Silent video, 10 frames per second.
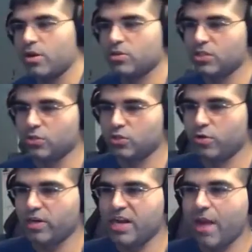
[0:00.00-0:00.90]
is because there's
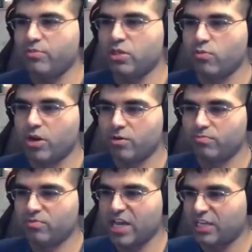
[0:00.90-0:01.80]
already an empty one
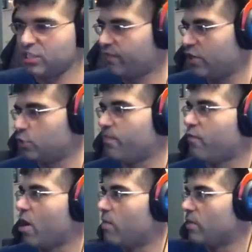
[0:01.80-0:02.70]
that I just finished before
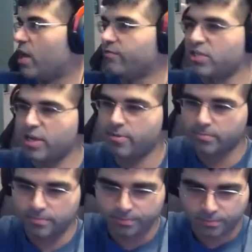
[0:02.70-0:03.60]
I went live today.
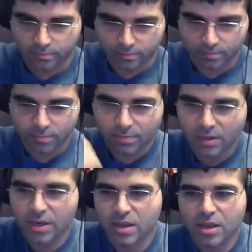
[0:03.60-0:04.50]

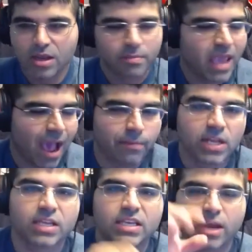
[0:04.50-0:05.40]
But yeah, I'm going
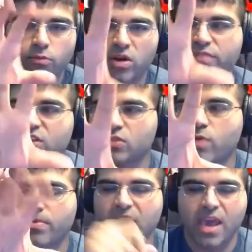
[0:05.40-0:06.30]
to get rid of this
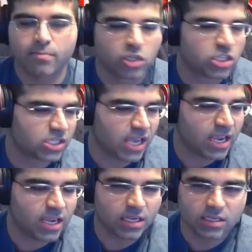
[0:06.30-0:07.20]
webcam, which is
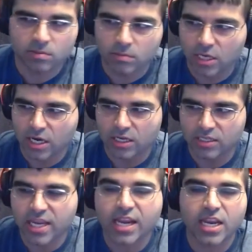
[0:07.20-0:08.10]
a
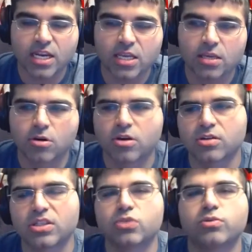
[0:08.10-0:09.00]
1080, or
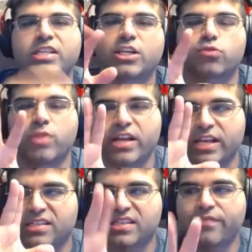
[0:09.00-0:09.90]
this one's actually running at
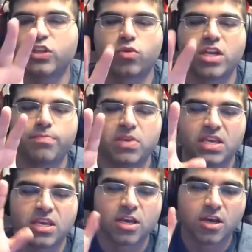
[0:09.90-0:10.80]

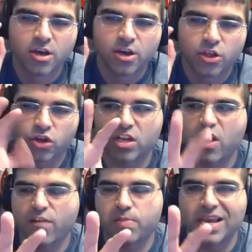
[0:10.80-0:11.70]
720p 30
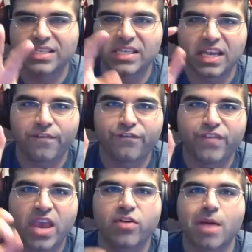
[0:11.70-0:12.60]
FPS, and in
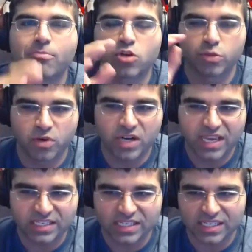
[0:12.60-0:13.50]
favor I'm going to put a
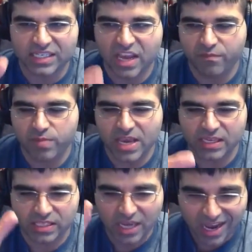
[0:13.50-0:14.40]
60
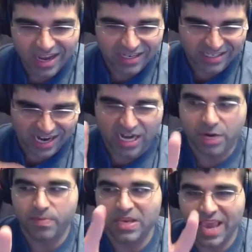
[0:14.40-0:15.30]
FPS
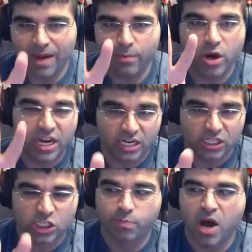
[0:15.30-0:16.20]
1080p camera in its
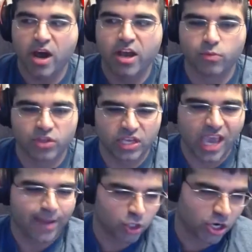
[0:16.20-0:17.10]
spot with a
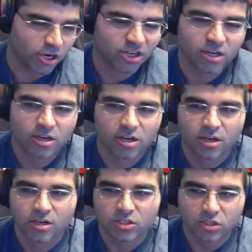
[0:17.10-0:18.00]
capture card.
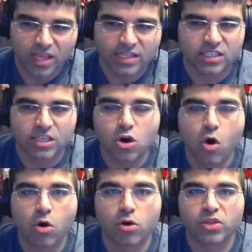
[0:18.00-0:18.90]
So that's the
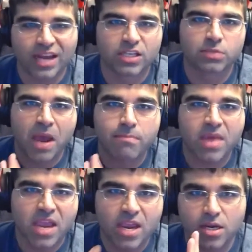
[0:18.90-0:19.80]
goal. That is my
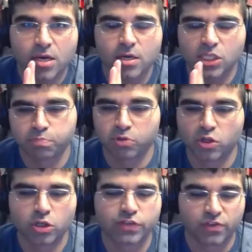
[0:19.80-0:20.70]
main
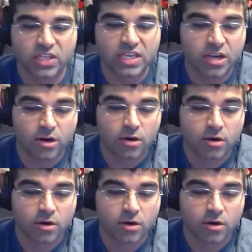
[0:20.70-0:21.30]
splurge for the year,